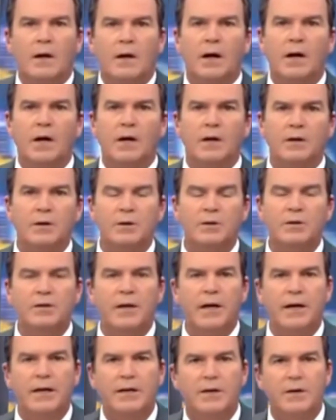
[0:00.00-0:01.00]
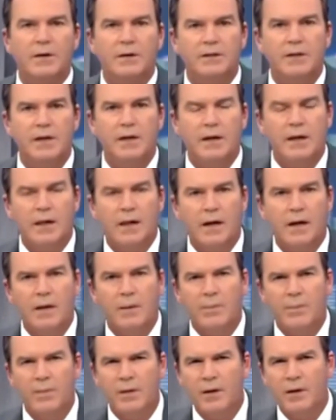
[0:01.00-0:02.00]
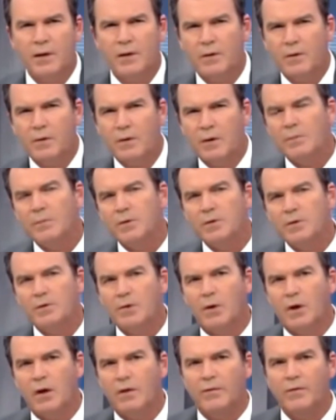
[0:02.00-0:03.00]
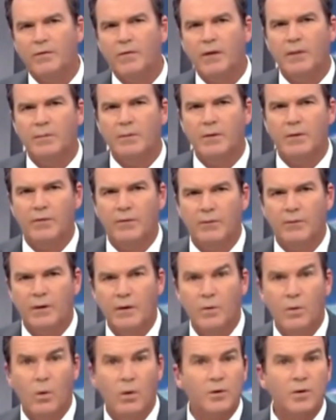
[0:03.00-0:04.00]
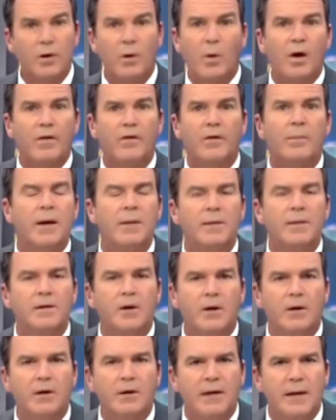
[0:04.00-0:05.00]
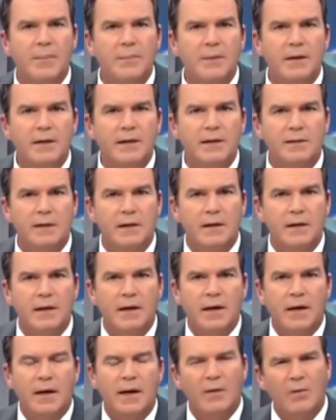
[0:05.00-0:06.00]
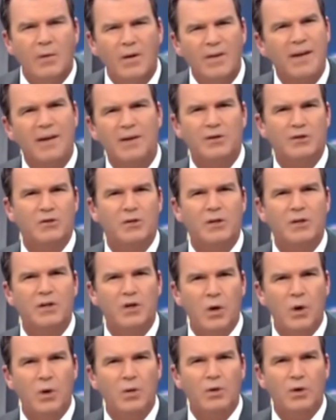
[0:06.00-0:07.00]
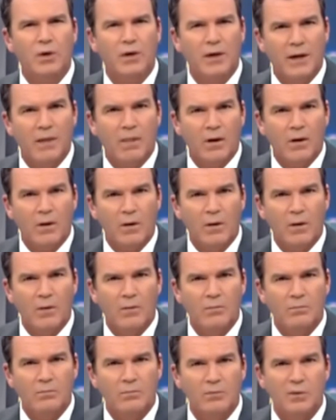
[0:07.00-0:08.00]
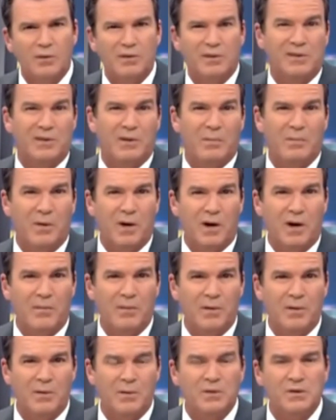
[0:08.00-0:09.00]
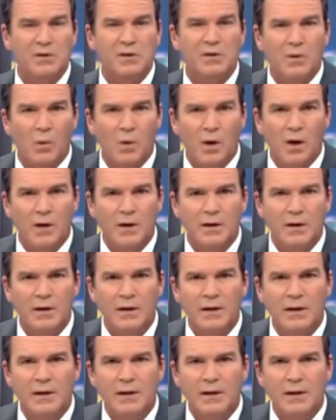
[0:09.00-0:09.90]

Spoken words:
Our new tonight here at 10 o'clock, a pretty incredible story of a family of three wondering why their baby daughter kept getting sick and why they had a strange odor in their home. Was it their apartment? Was it the water?